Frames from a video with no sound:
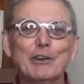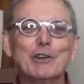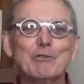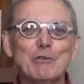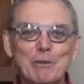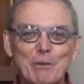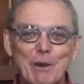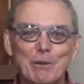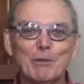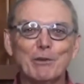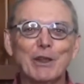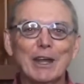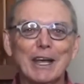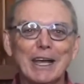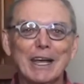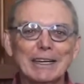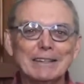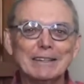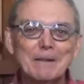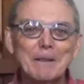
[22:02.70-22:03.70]
I do remember
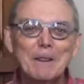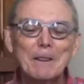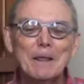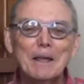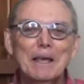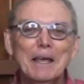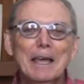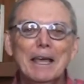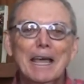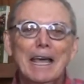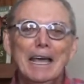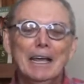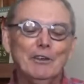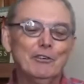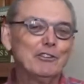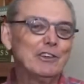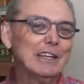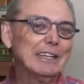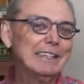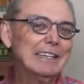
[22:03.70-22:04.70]
that. And
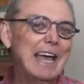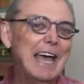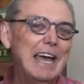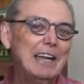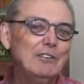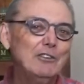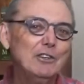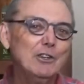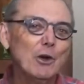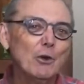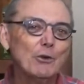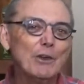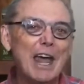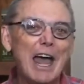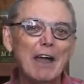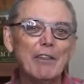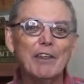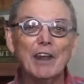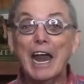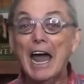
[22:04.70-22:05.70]
he said, Dad, you know,
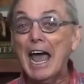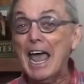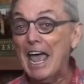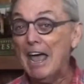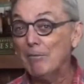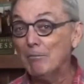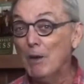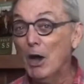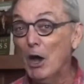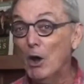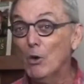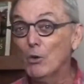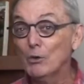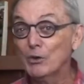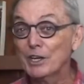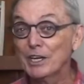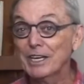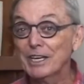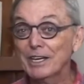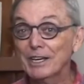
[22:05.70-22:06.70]
now that I have my
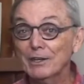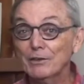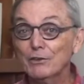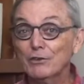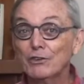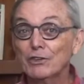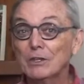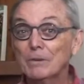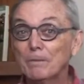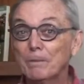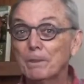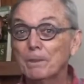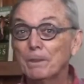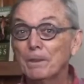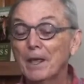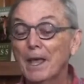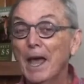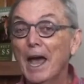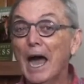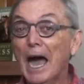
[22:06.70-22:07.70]
own kids,
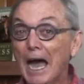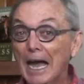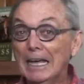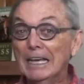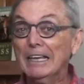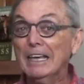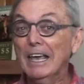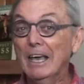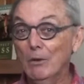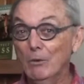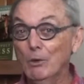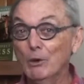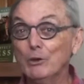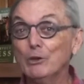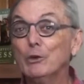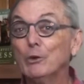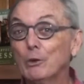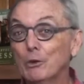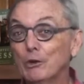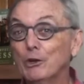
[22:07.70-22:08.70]
I get what
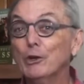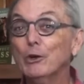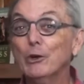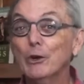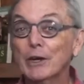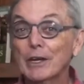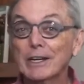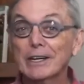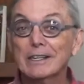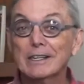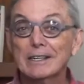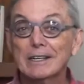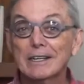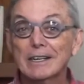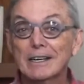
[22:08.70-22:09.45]
you were doing.